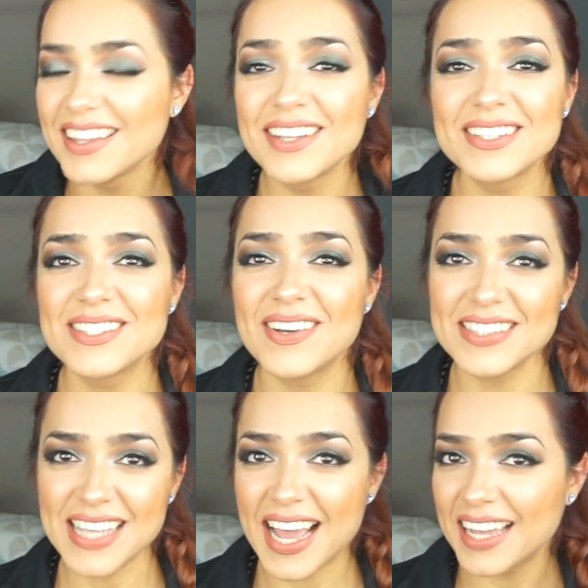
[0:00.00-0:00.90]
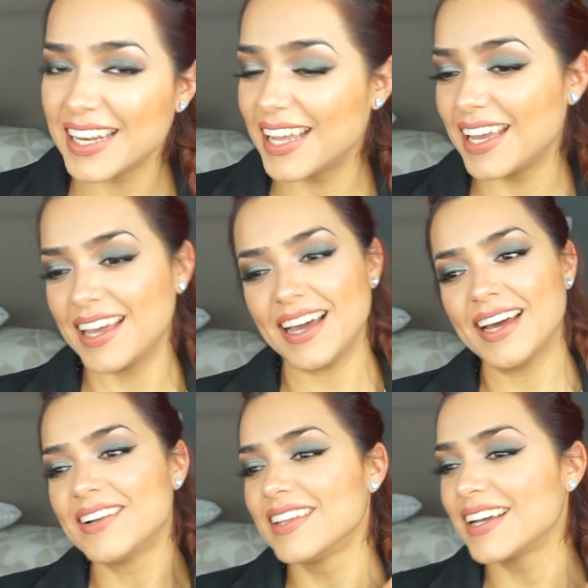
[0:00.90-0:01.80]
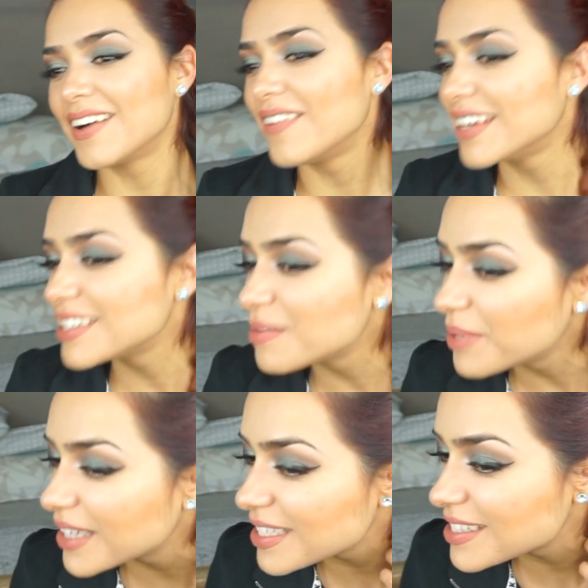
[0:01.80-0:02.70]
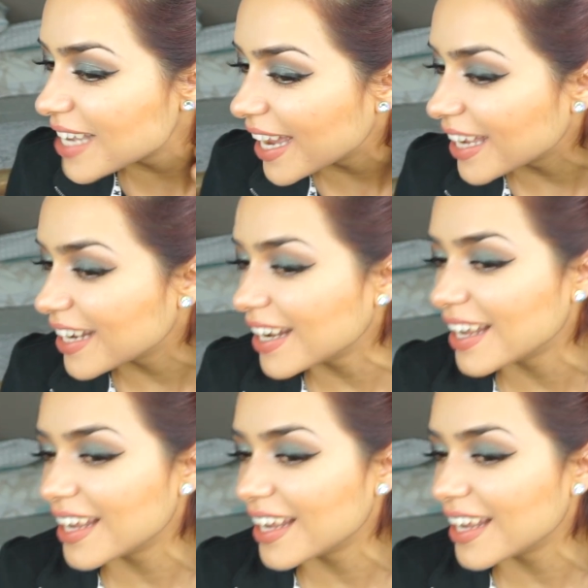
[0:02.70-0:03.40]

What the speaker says: They're so tiny. I don't think I want it to be this tight.